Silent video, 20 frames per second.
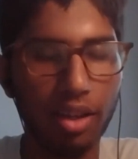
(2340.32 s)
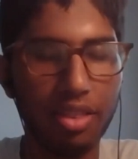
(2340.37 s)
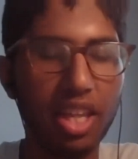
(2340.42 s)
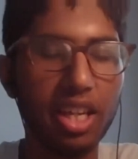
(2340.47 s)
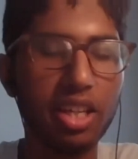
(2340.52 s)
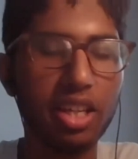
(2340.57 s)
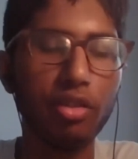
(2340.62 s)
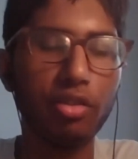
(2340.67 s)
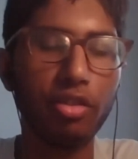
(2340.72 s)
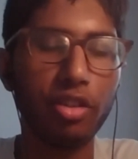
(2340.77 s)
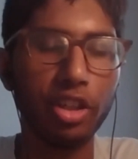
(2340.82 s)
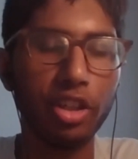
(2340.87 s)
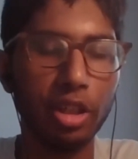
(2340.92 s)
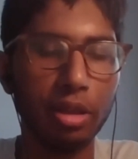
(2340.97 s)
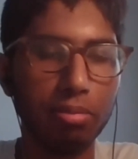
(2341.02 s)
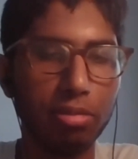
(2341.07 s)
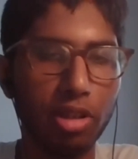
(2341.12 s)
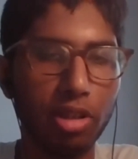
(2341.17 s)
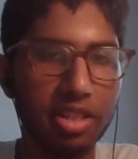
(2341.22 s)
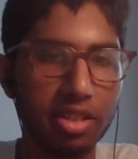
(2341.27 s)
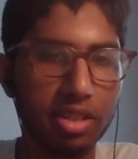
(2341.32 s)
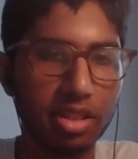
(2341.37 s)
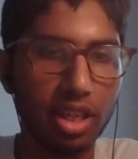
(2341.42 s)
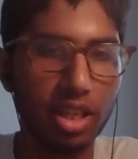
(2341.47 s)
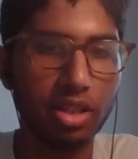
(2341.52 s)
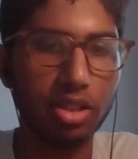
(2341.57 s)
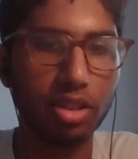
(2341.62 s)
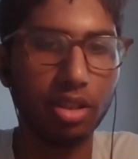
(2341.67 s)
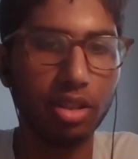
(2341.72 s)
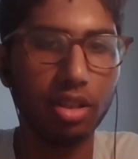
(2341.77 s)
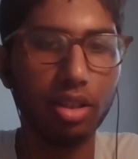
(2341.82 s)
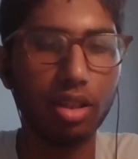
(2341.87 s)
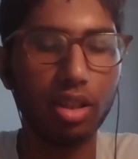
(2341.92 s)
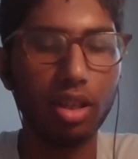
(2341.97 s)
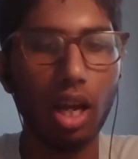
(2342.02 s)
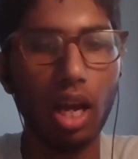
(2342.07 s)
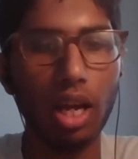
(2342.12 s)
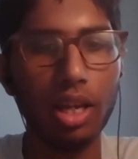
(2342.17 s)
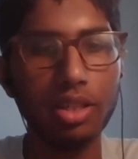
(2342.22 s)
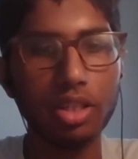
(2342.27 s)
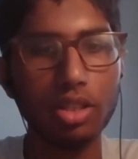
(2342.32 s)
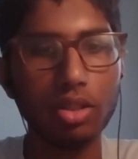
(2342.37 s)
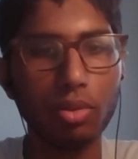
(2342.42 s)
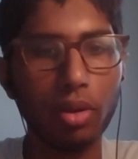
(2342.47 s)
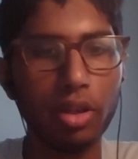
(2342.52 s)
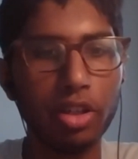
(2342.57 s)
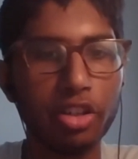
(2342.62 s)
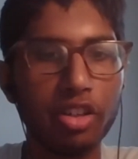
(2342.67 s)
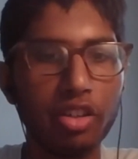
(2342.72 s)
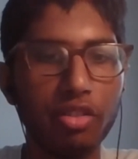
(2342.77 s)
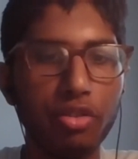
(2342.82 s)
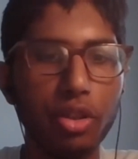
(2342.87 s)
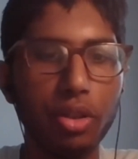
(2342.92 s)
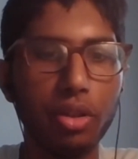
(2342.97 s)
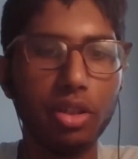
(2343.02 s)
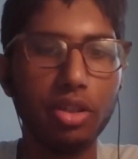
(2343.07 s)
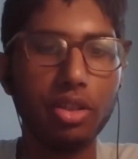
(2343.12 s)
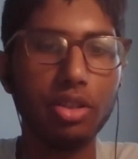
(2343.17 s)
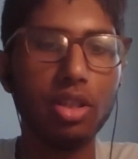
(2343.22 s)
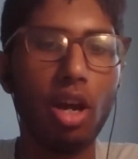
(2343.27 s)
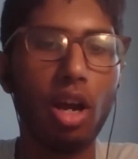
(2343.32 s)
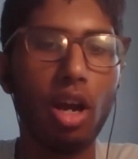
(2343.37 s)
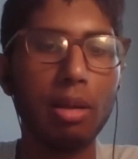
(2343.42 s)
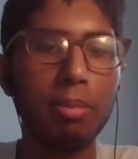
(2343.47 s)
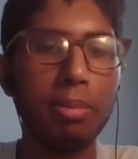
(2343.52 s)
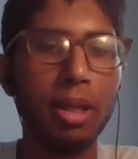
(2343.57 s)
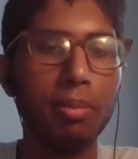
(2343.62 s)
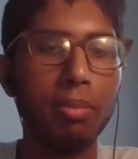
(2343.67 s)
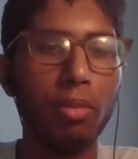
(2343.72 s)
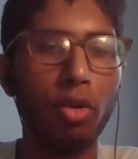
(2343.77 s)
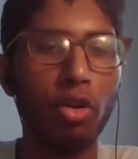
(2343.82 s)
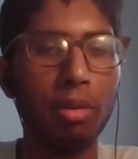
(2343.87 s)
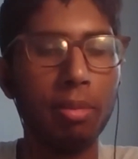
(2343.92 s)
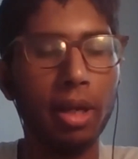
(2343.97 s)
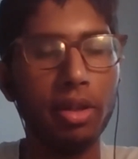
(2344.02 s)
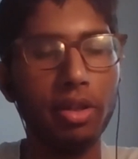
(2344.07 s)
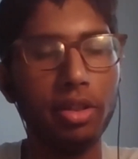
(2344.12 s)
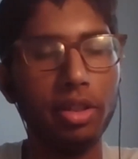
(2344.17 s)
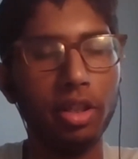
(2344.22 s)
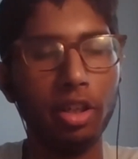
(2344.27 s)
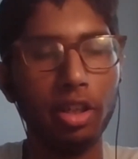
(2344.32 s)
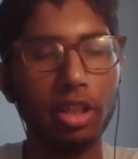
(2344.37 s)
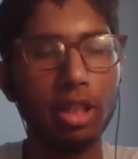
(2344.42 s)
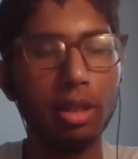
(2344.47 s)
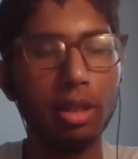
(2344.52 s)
thank you for your presentation. I just wondered if you could talk a bit more about your